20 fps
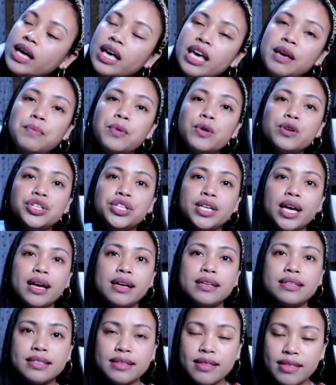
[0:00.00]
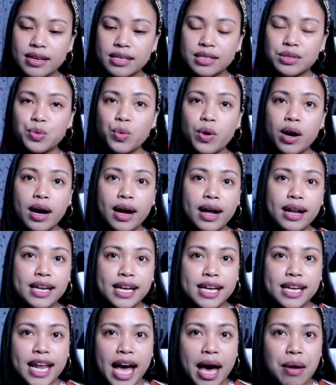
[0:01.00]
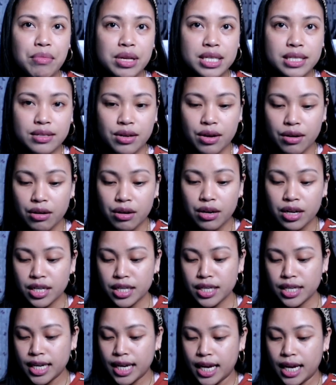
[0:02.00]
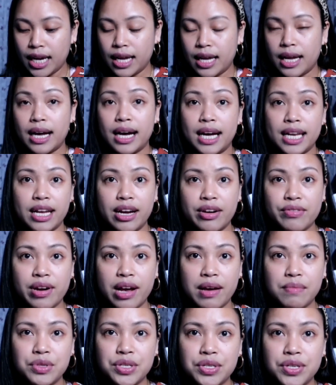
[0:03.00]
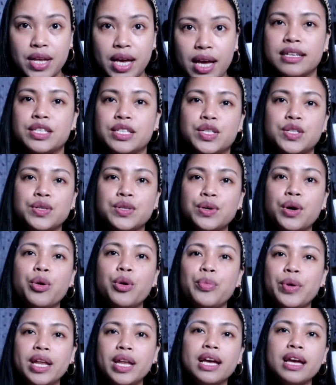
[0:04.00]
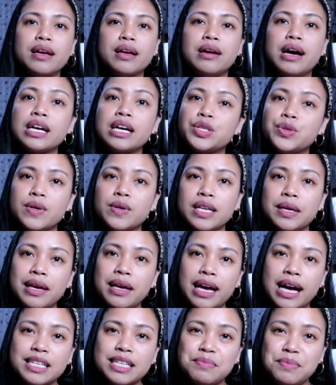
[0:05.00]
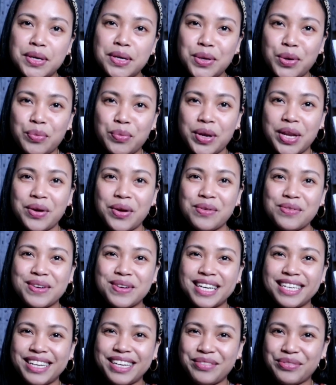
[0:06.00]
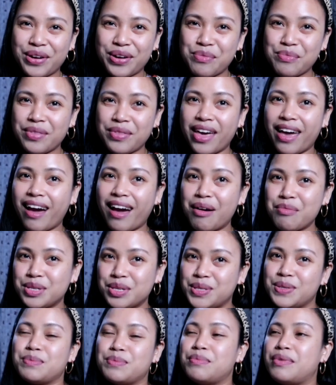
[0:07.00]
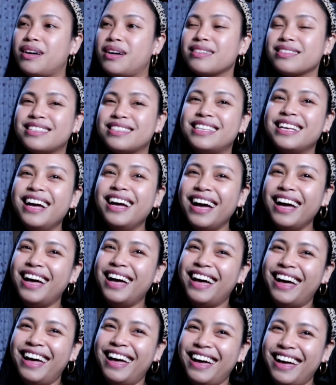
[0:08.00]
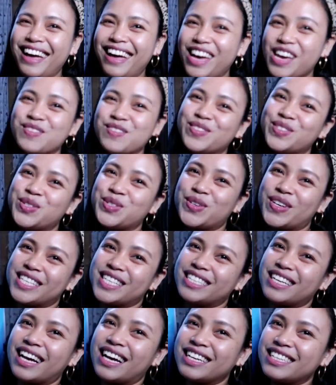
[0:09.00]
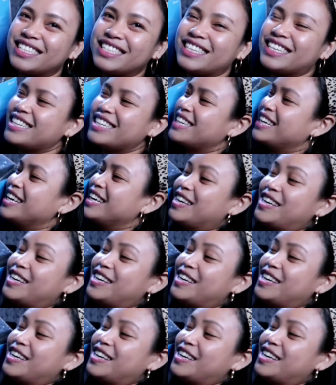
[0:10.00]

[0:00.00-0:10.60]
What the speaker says: He purchased this one in Amazon and it arrived today. Let's do open it. Actually, husband opened it already from the Amazon box. He was too excited.